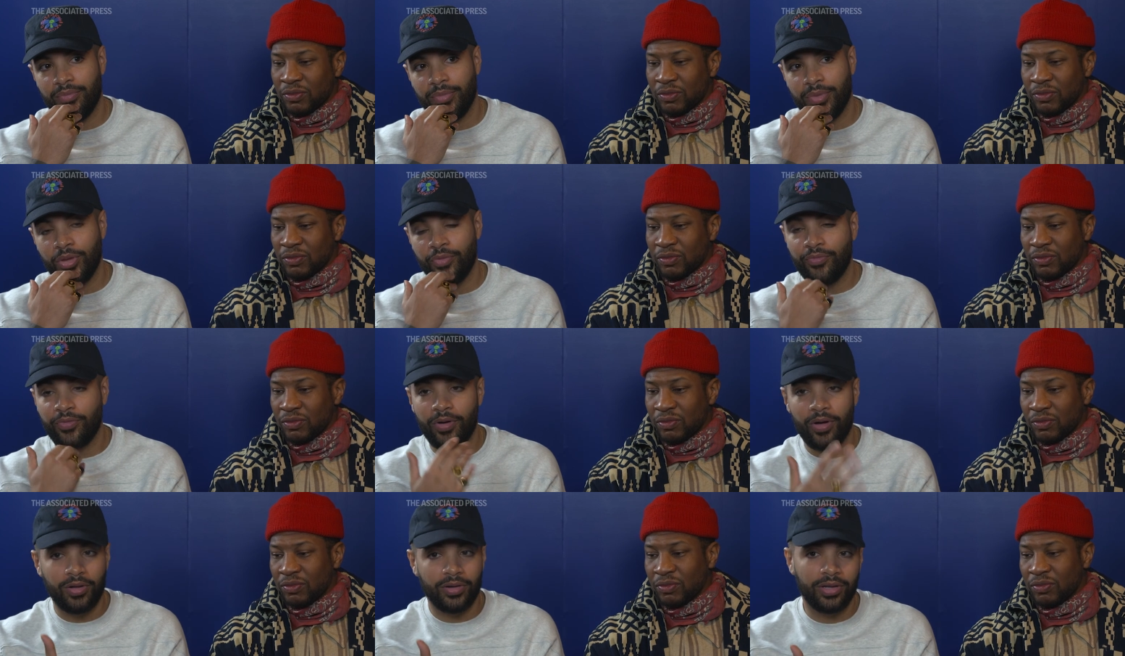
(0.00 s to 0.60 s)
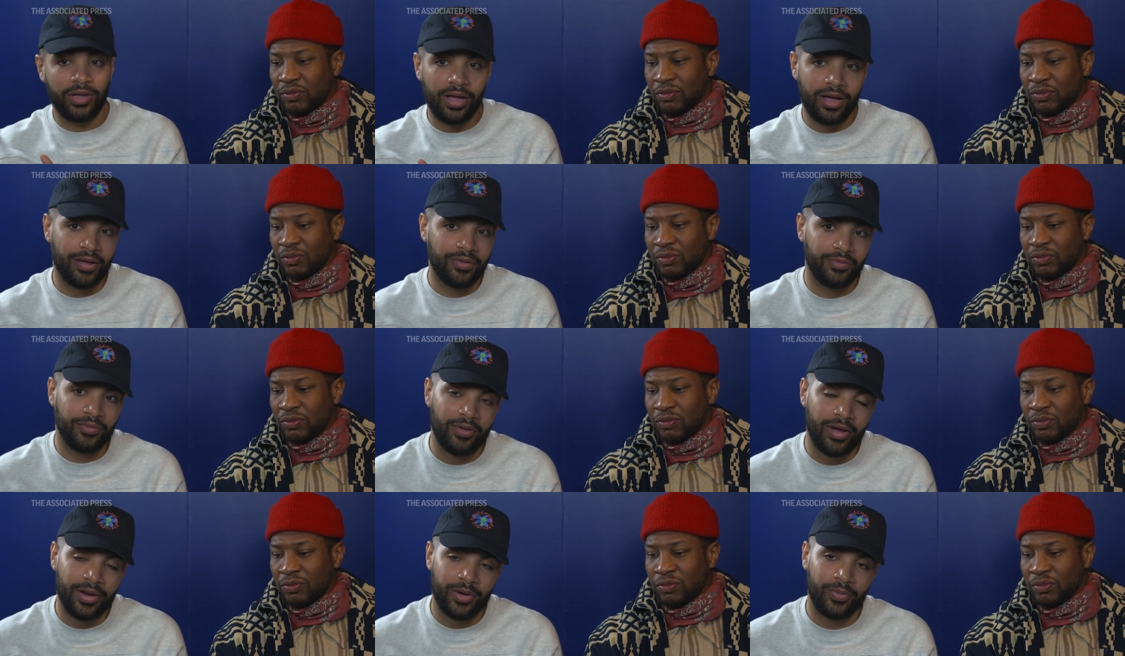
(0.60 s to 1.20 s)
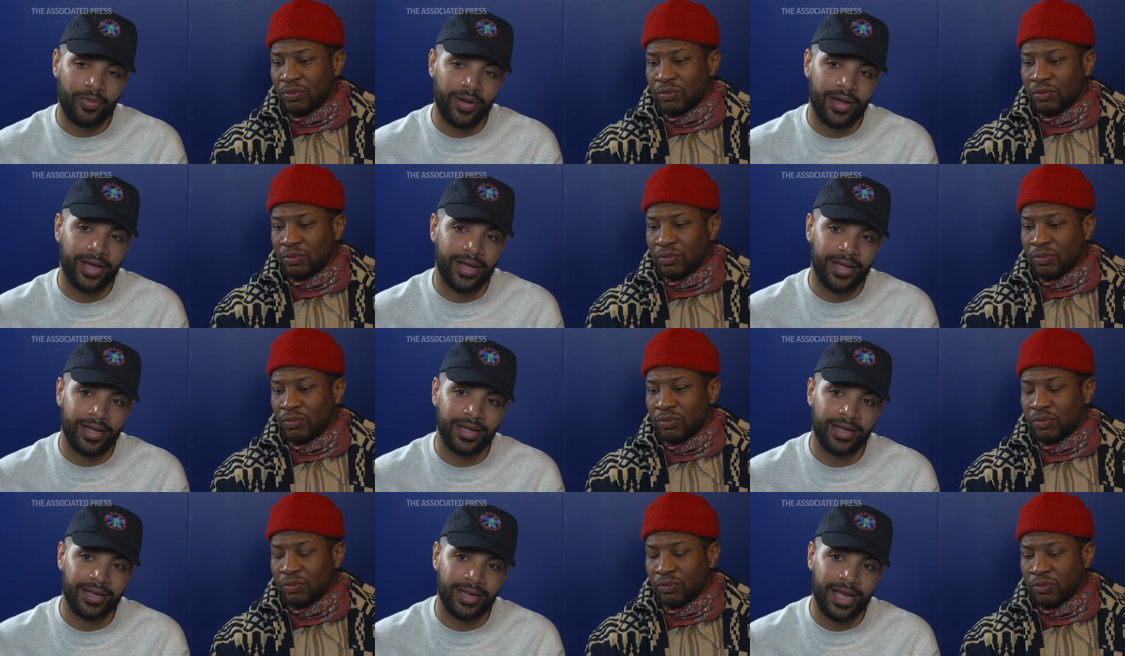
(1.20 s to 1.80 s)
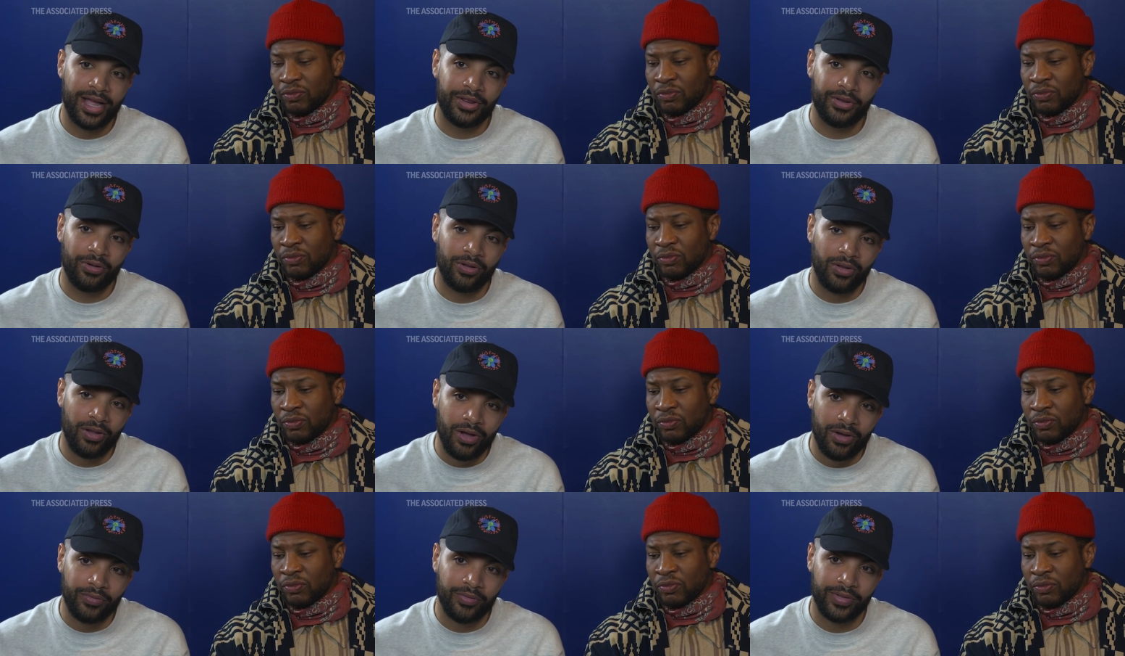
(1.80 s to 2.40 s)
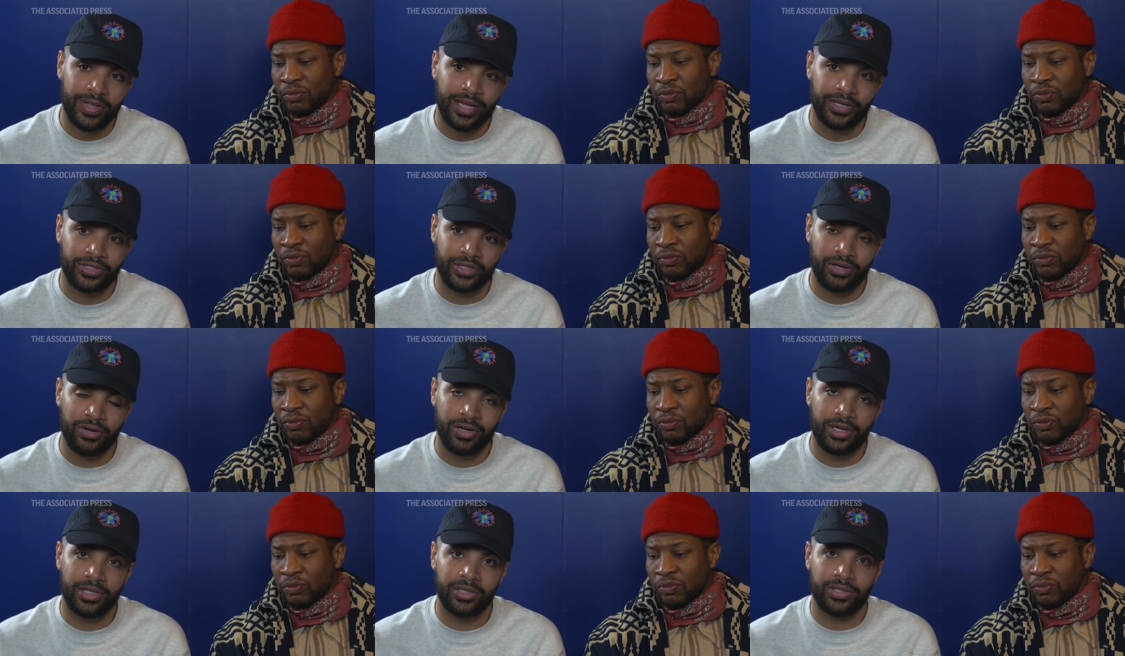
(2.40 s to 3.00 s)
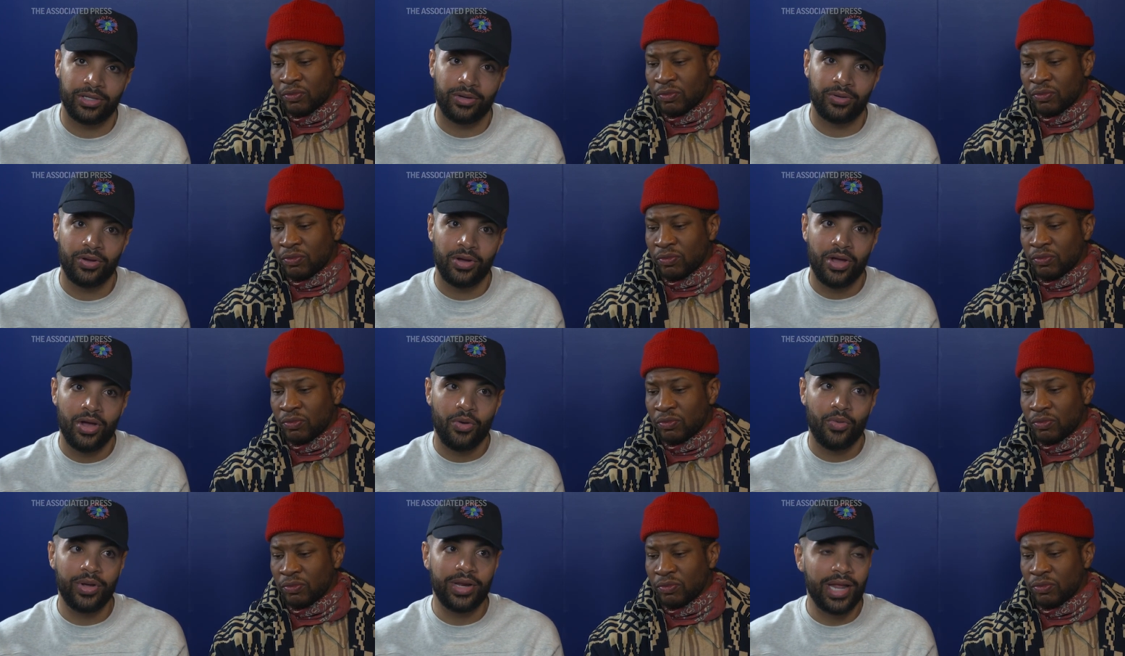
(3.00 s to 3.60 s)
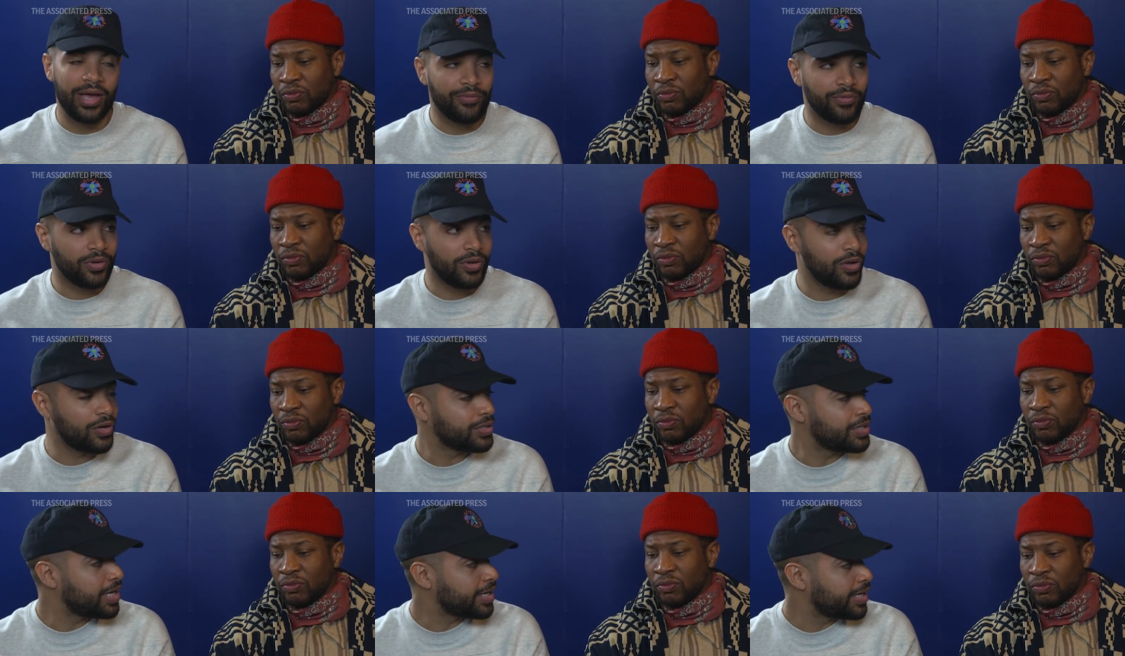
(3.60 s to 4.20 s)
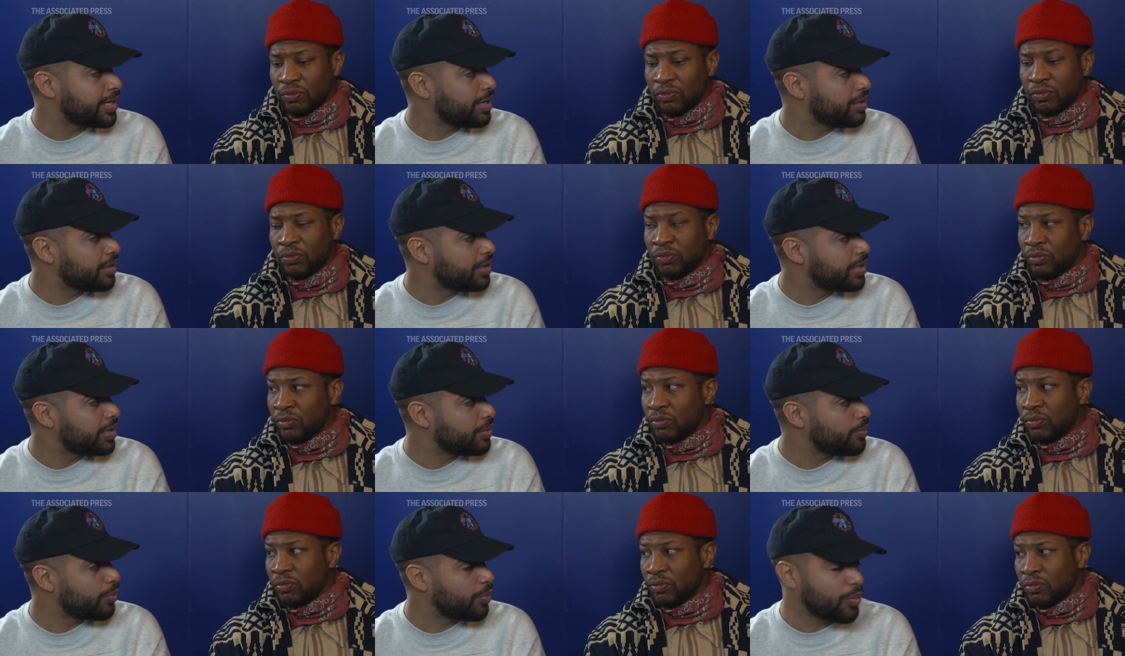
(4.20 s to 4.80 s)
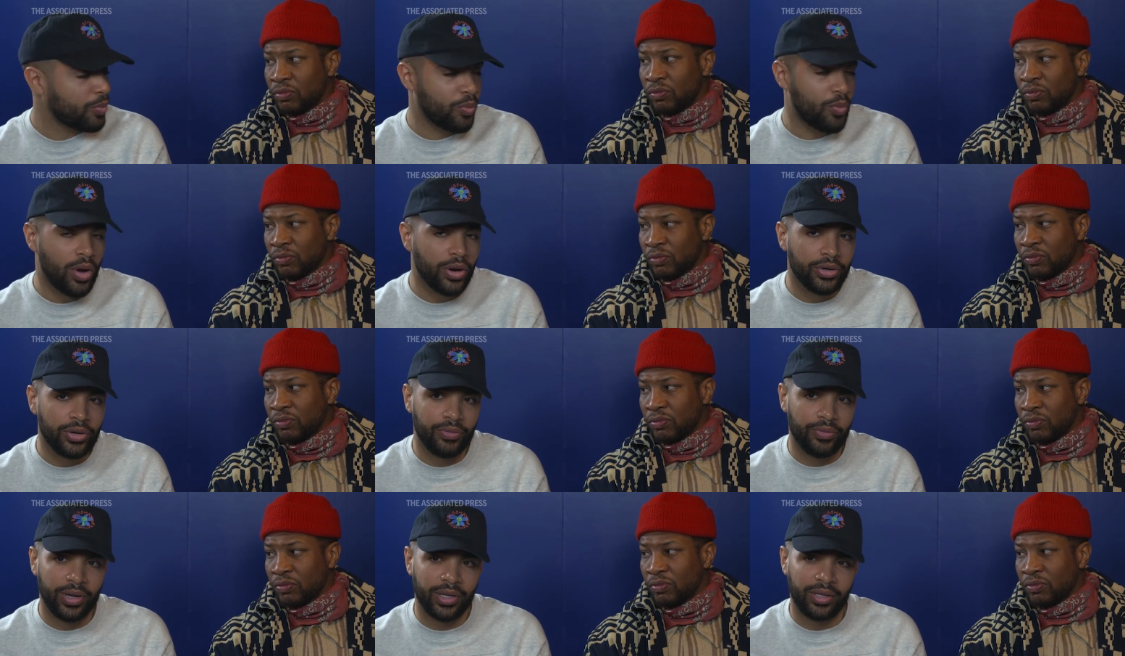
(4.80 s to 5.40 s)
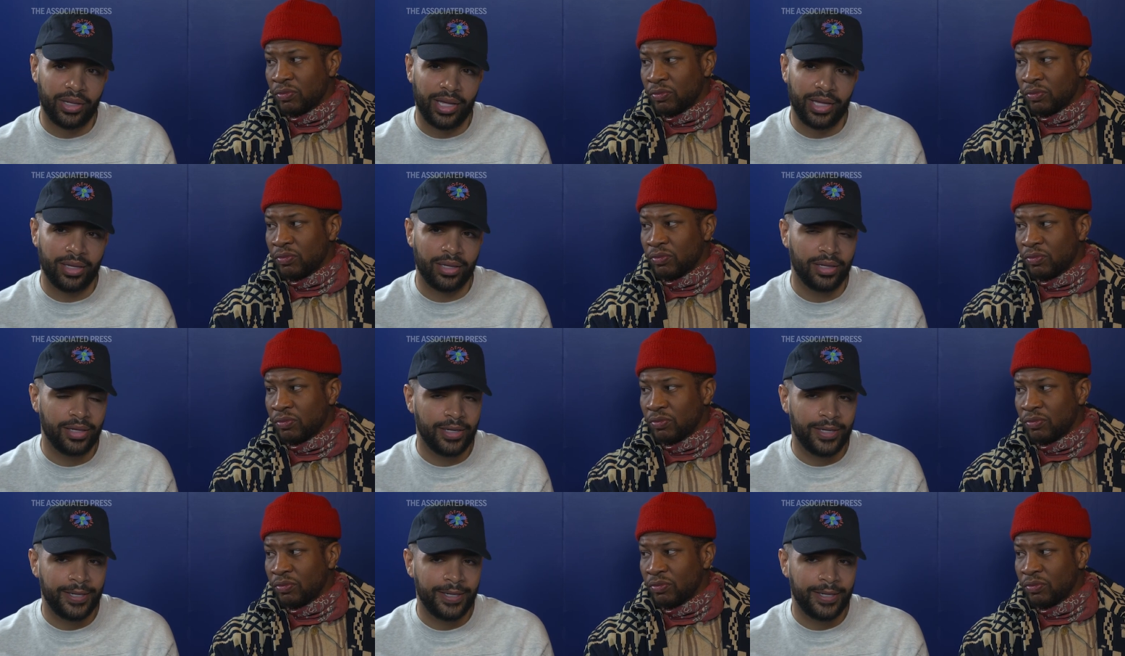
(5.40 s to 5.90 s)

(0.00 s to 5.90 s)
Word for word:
Speaker 1: you fall in love right away and you're along for that journey. So we never looked at Killian and we were wondering like,